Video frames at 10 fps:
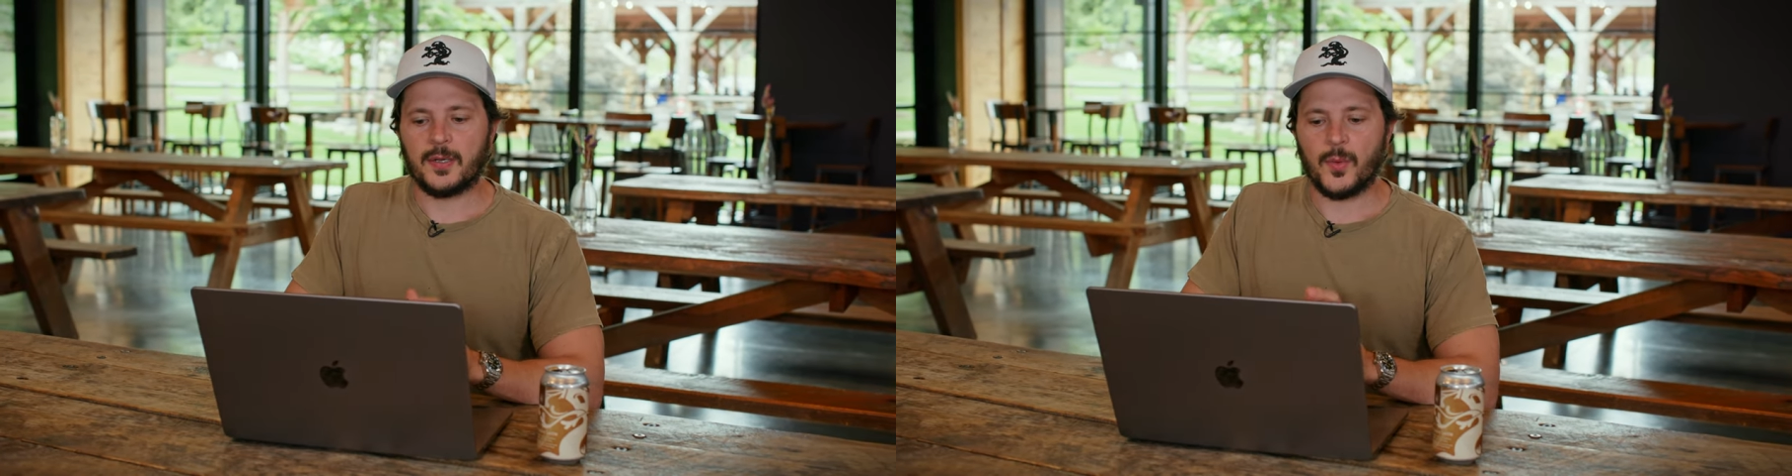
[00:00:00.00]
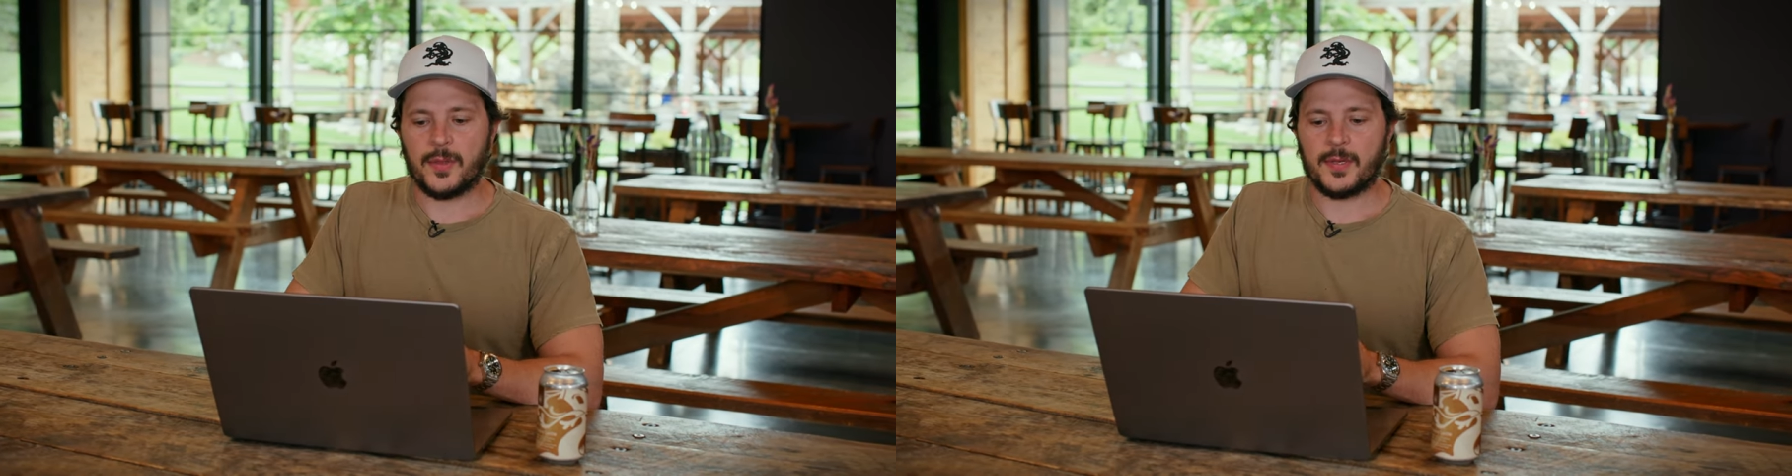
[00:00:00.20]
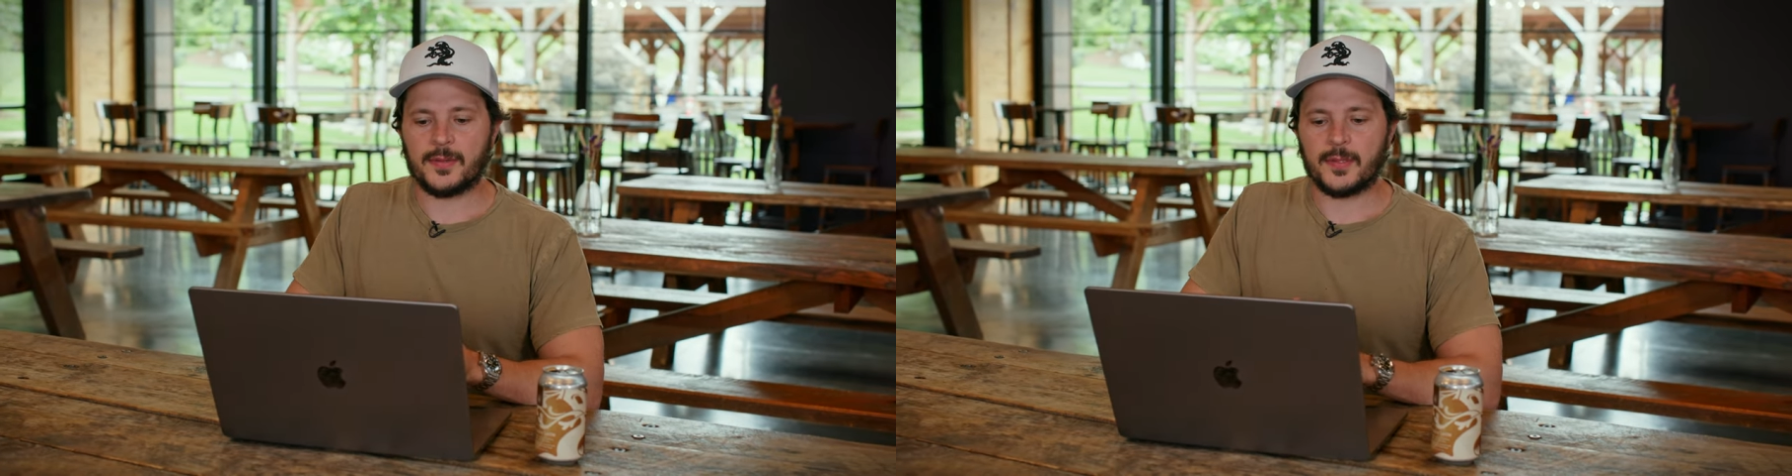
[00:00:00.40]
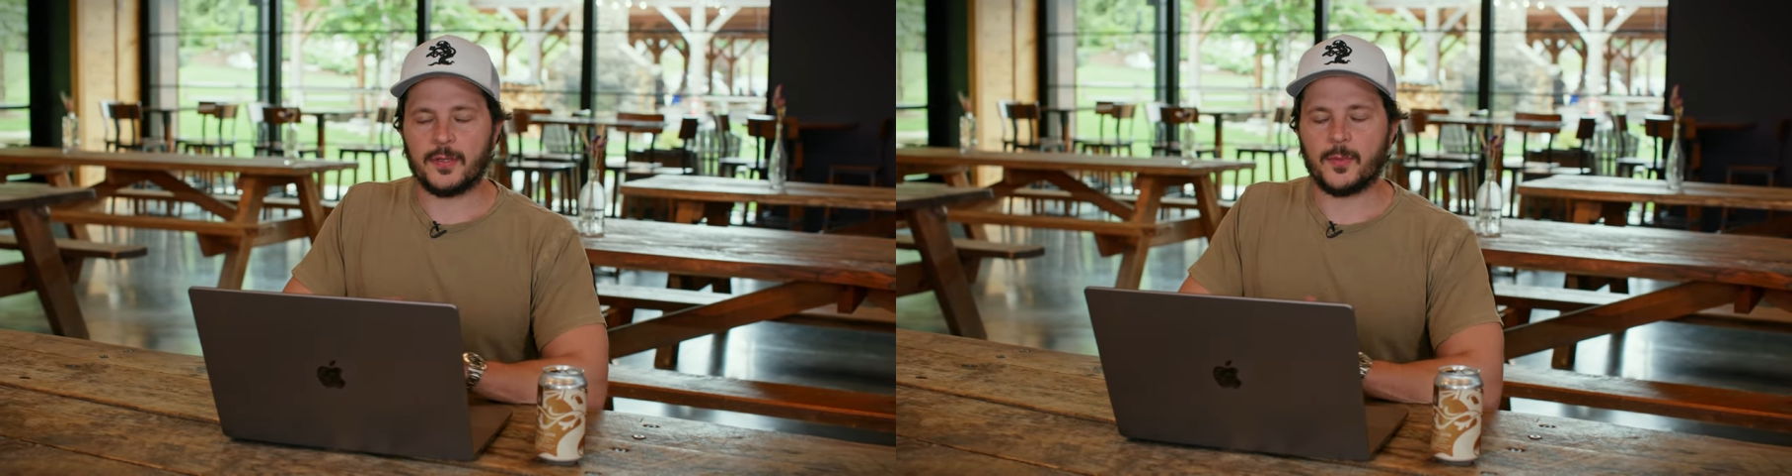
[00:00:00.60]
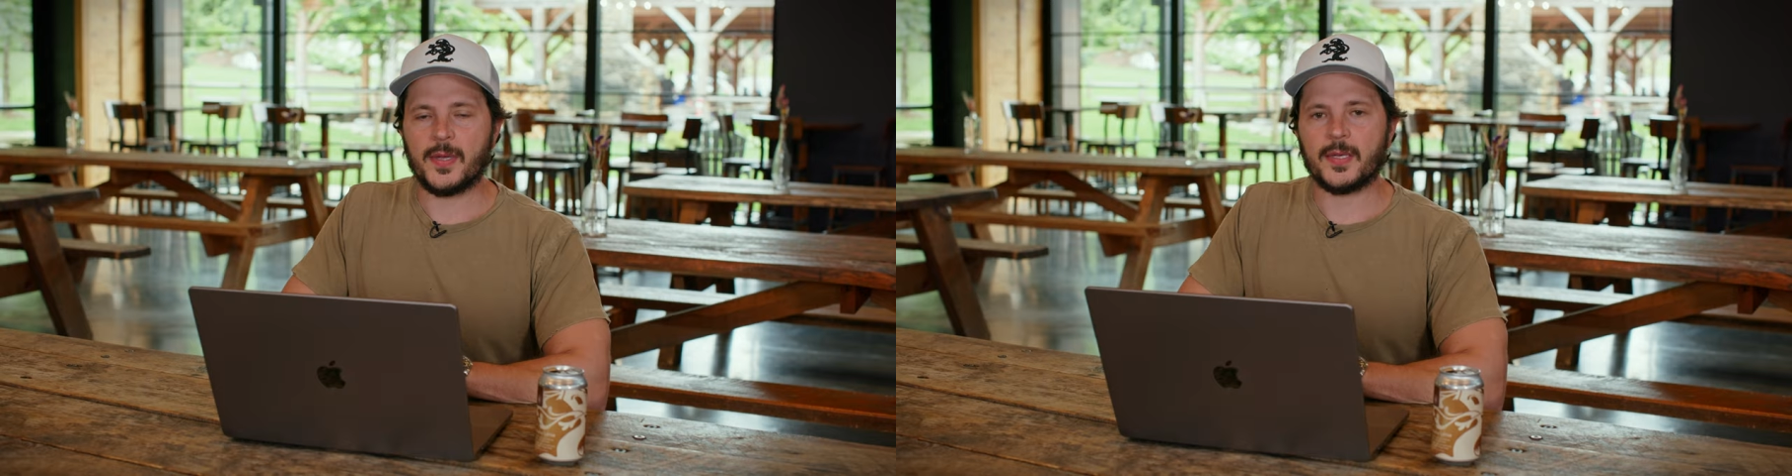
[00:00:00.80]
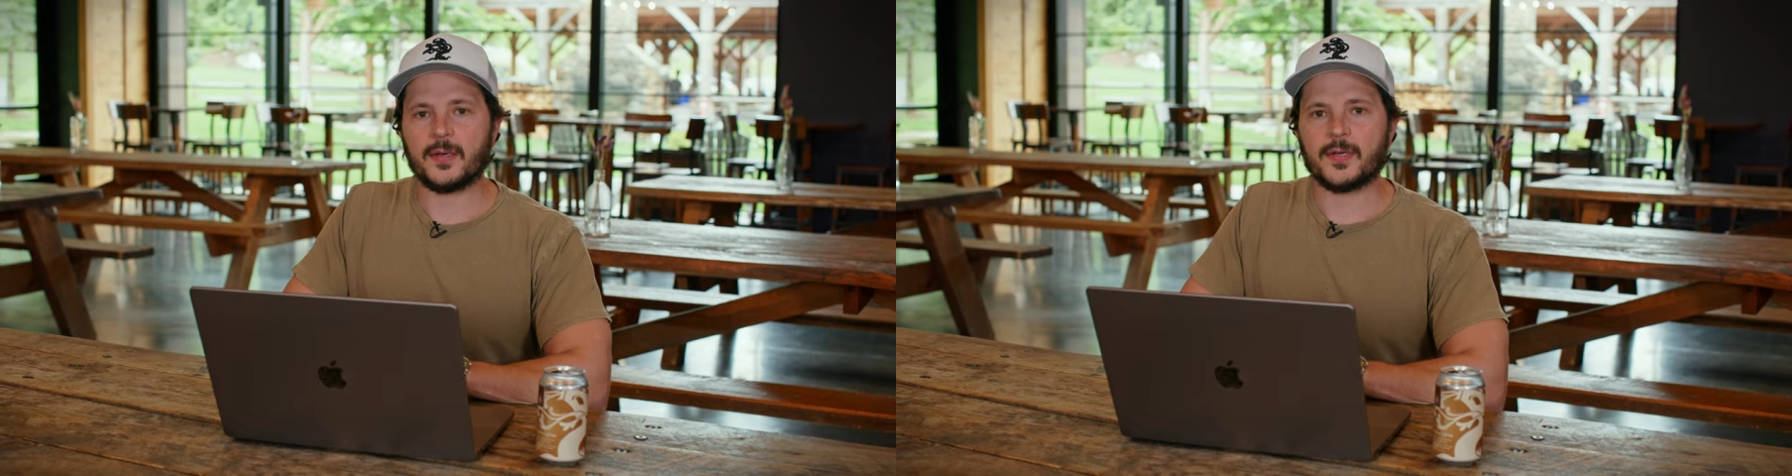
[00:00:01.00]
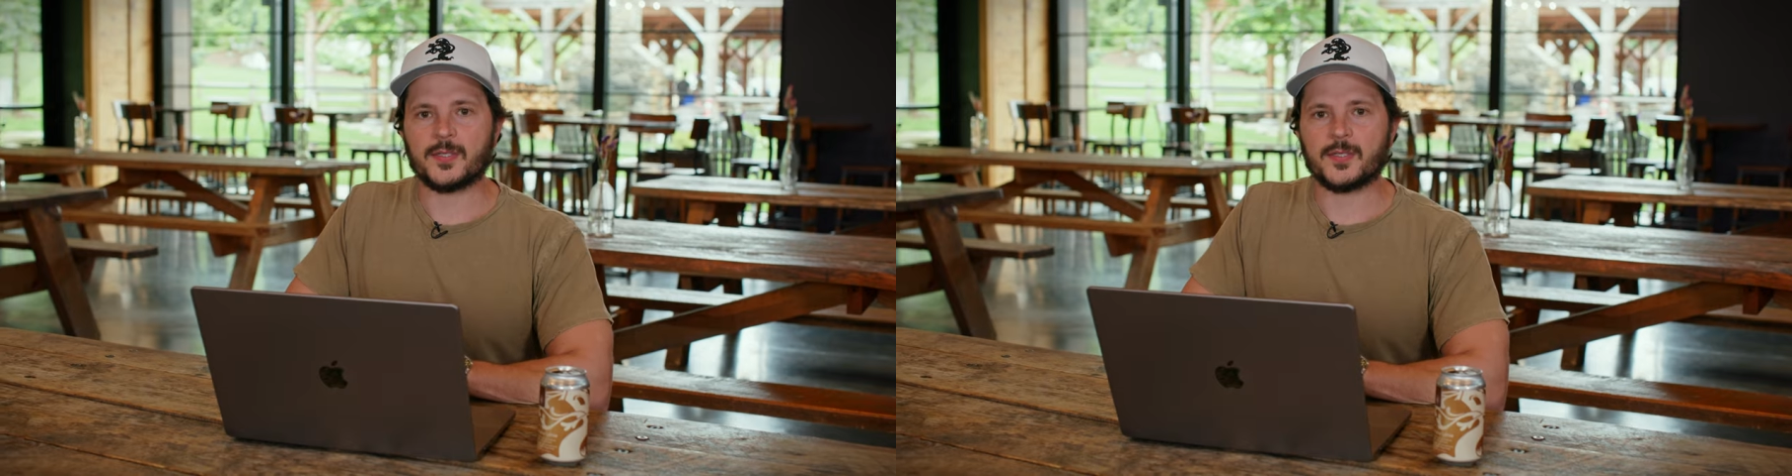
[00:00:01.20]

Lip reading: we think that it'll make your